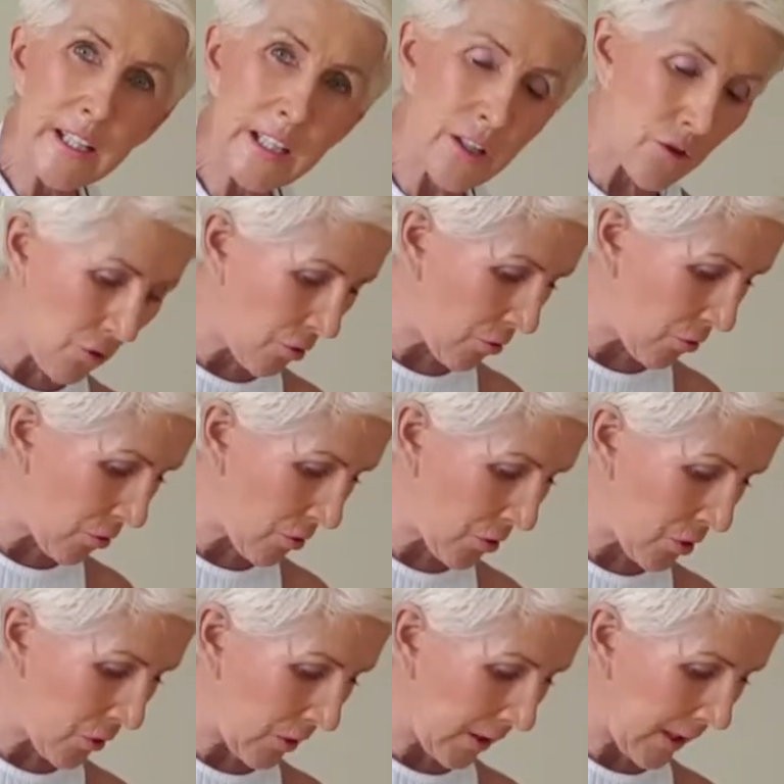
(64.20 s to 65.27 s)
into
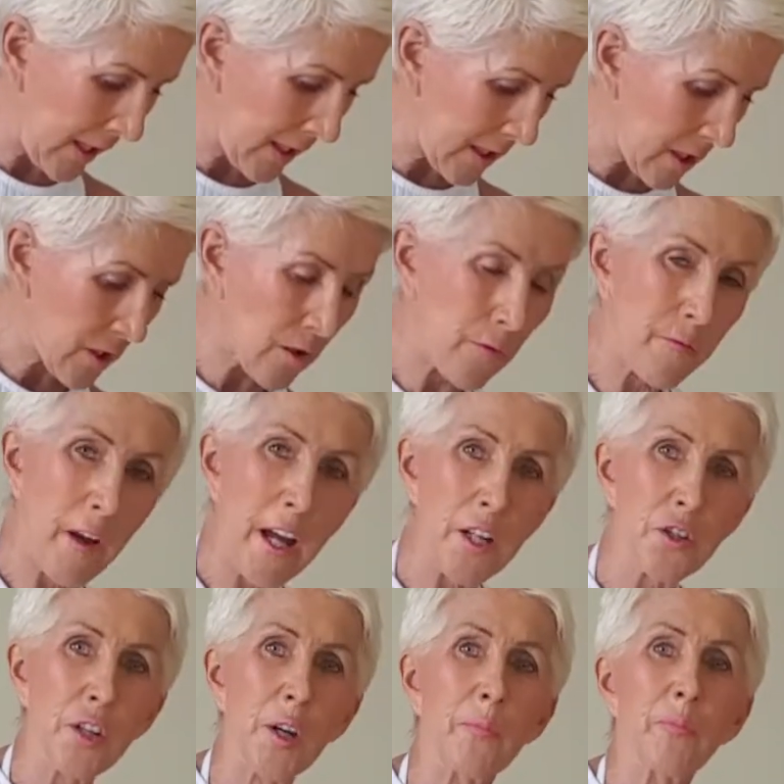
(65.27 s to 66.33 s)
the legs, into the
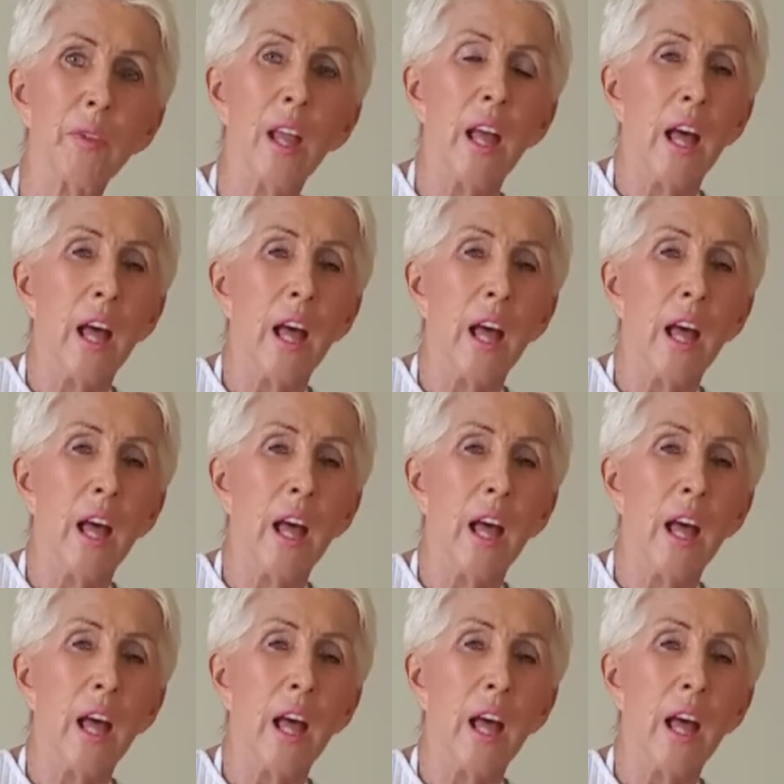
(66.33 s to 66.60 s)
fascia.